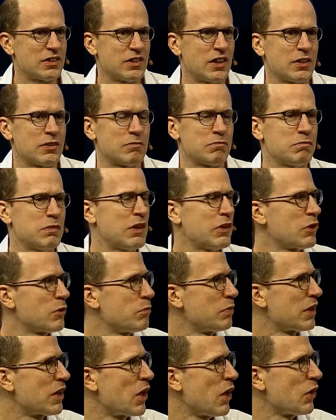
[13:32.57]
not meant to
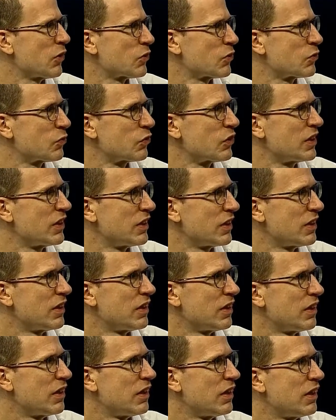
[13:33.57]
be cost-free.
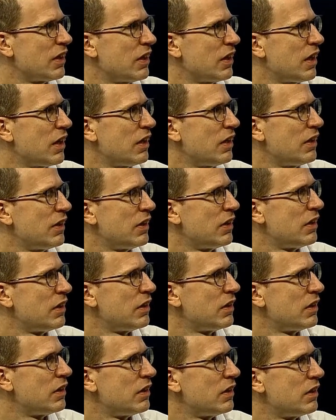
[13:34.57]
But don't you
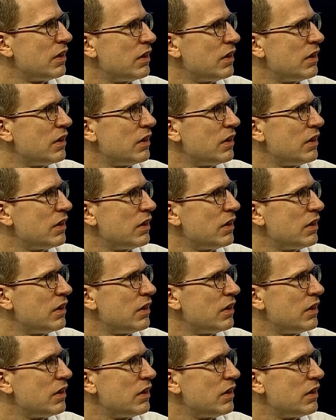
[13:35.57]
think